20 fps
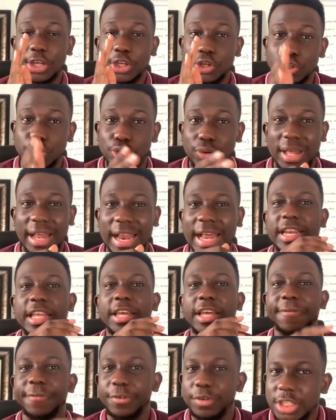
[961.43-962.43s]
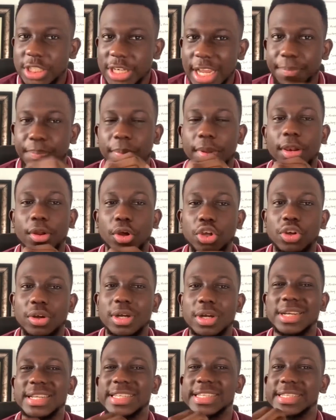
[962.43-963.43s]
you do that. And if you check below, you're
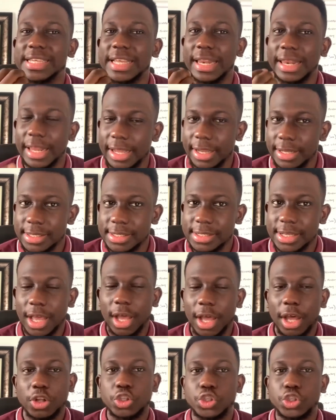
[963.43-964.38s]
gonna see links